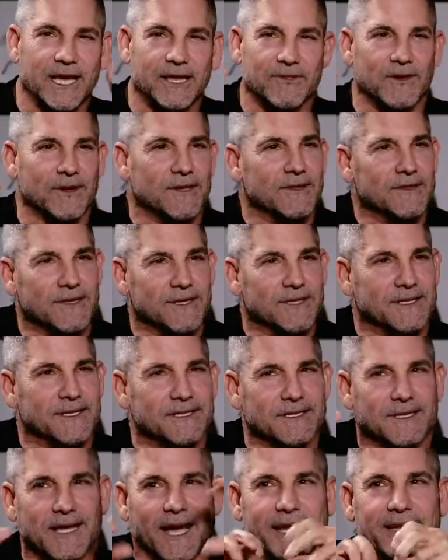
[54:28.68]
had the, the
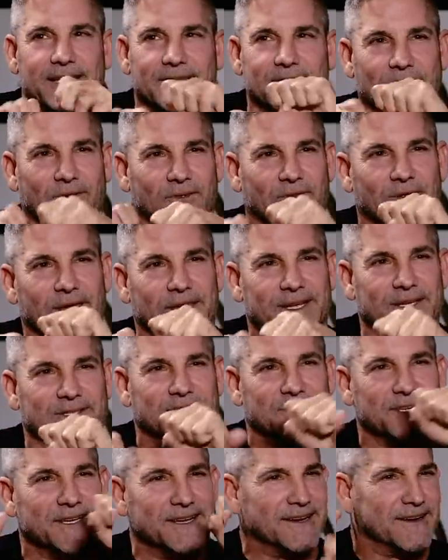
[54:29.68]
tight little
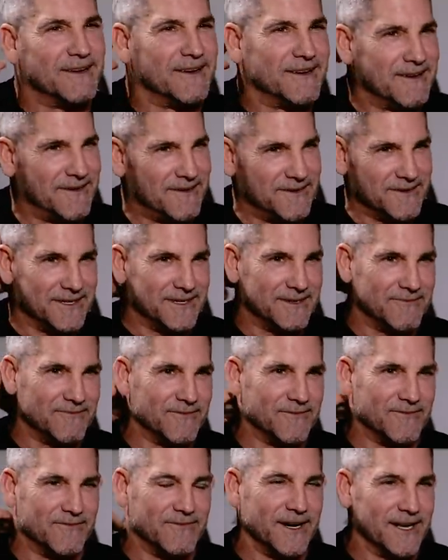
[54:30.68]
things. Uh, the
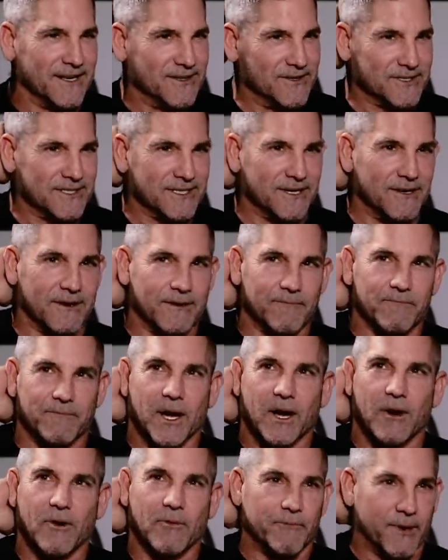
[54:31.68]
ringlets. Ringlets. Uh,
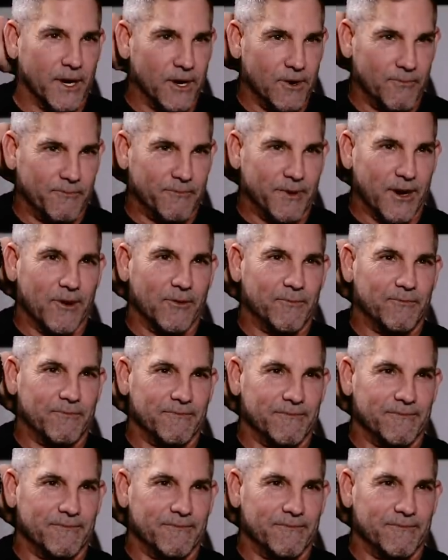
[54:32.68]
Bo Bo Bo.